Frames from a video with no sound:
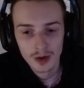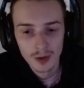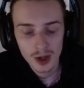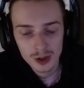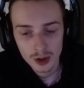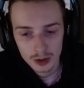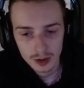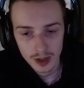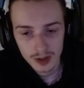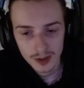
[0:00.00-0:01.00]
run circles
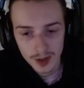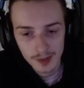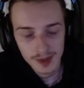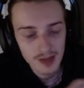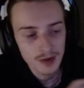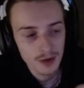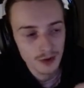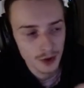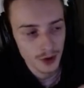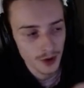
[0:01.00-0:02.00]
around team comps even
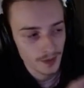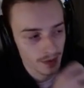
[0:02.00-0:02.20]
further.